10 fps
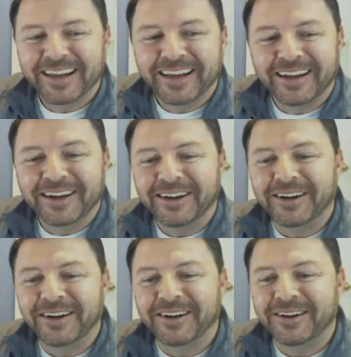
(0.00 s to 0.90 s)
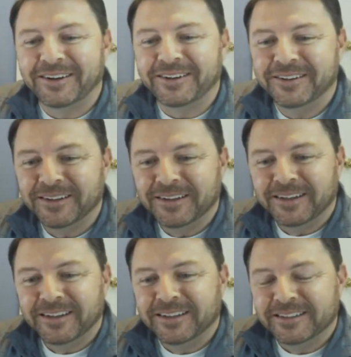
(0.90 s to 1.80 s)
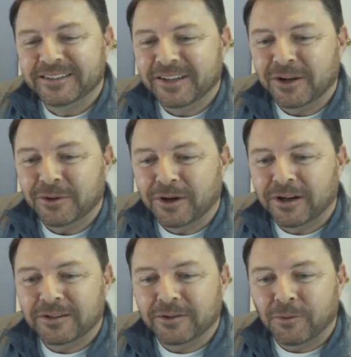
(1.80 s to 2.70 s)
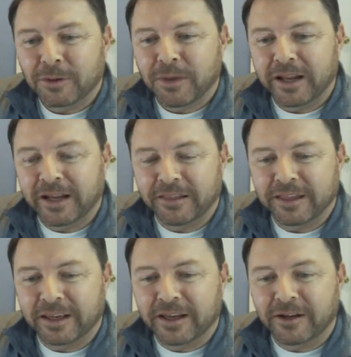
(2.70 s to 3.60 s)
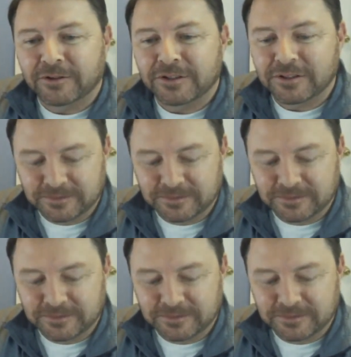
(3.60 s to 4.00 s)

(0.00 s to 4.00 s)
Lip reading: Oh, so what about anything else?